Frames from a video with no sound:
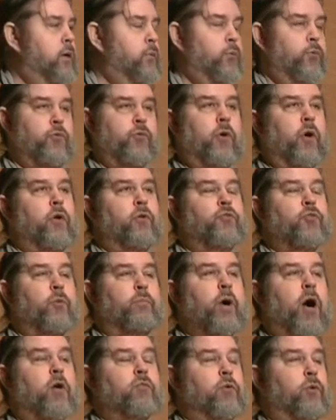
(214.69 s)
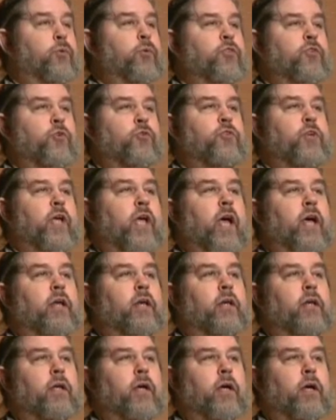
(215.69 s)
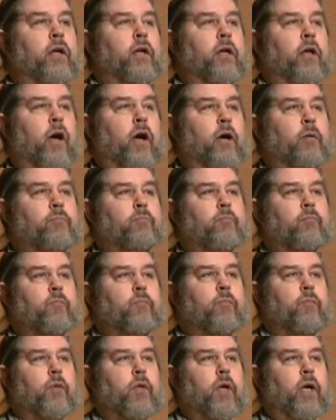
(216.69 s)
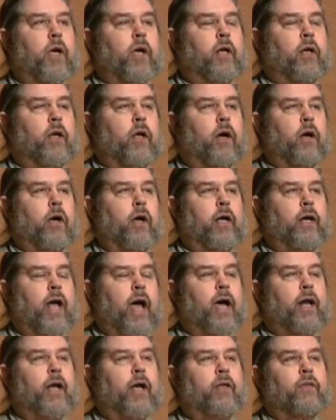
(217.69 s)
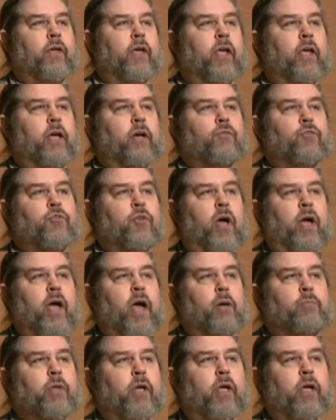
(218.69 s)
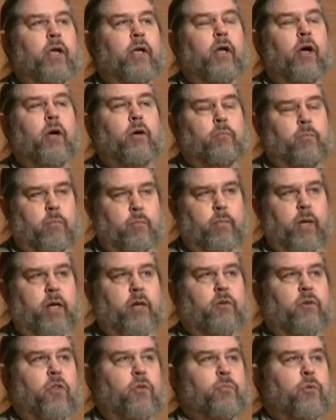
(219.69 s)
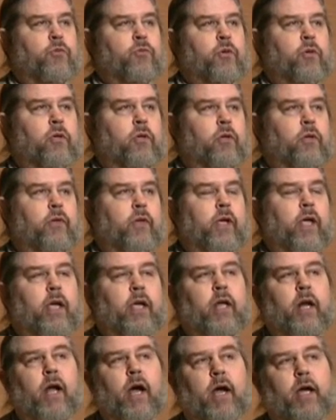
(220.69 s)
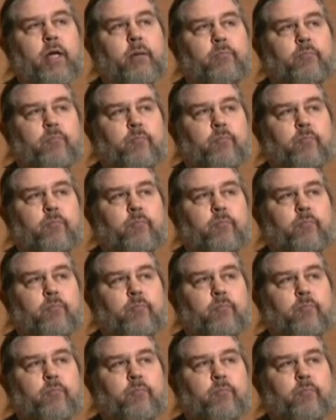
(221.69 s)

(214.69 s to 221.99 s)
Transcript: was so powerful it was used again in Anna and the King of Siam, the king made into the musical The King and I.